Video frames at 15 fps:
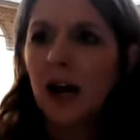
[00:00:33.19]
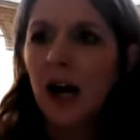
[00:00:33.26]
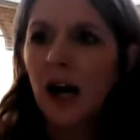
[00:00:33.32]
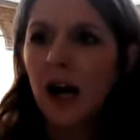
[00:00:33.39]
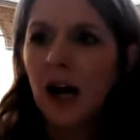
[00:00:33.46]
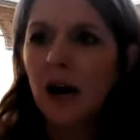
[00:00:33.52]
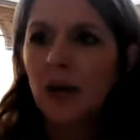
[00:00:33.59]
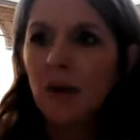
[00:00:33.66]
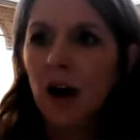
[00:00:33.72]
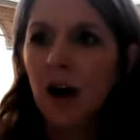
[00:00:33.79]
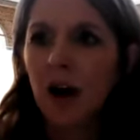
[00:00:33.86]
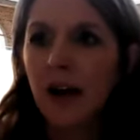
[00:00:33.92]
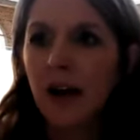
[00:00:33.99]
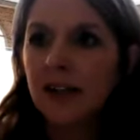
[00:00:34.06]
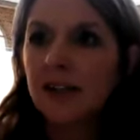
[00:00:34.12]
all
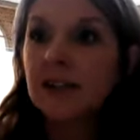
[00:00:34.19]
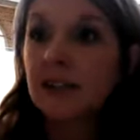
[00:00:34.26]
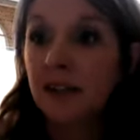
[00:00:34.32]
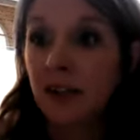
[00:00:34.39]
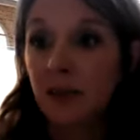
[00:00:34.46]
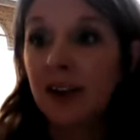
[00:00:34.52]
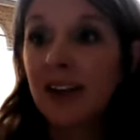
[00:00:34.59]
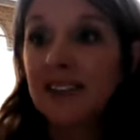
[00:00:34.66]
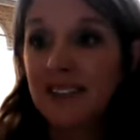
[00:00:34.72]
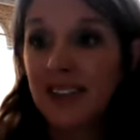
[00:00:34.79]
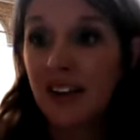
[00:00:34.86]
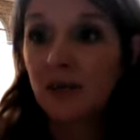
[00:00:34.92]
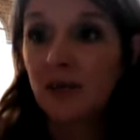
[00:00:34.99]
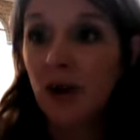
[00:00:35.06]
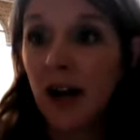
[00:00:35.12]
right, let me see
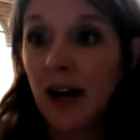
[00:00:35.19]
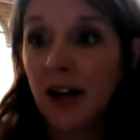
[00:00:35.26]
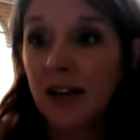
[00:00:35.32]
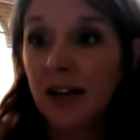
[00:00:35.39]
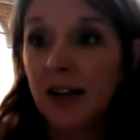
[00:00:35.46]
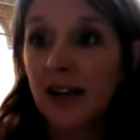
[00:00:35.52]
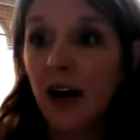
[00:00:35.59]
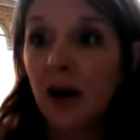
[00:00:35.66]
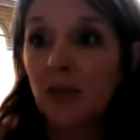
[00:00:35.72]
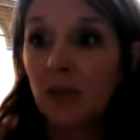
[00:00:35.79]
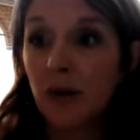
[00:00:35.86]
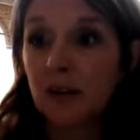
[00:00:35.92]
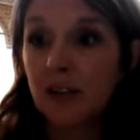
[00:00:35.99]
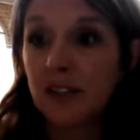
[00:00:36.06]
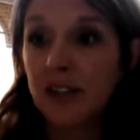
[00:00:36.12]
if Ryan can
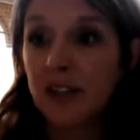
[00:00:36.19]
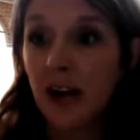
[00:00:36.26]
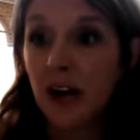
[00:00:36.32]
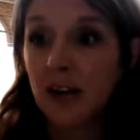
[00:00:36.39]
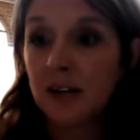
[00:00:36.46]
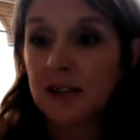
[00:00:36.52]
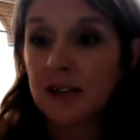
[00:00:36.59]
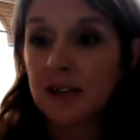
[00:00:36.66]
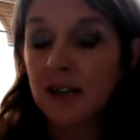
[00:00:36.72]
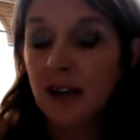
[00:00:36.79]
upload the docs.